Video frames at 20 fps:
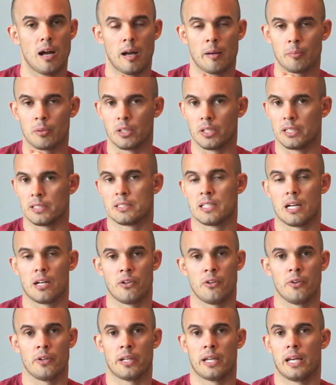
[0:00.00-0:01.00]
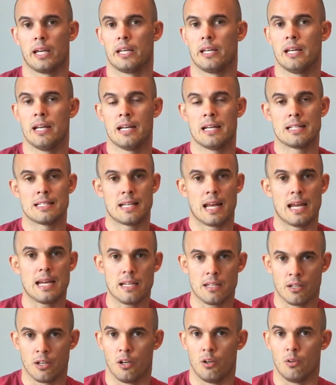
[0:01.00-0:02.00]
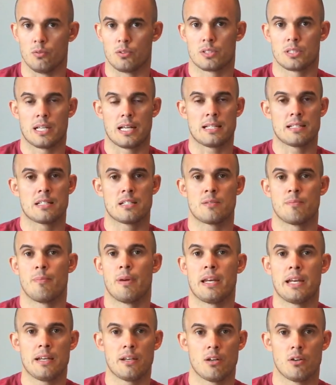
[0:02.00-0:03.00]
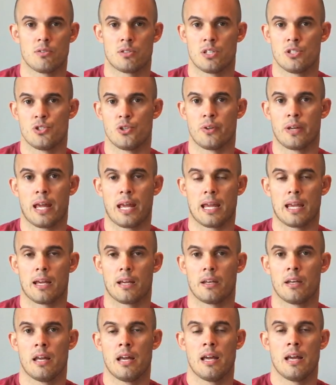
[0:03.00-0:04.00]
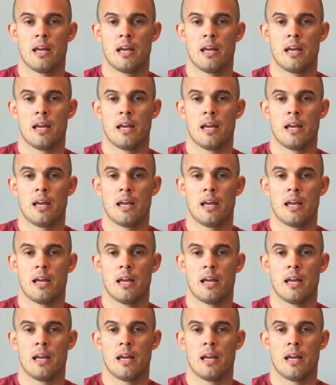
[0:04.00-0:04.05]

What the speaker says: I'm going to tell you again, take notes. Take as many notes as you can.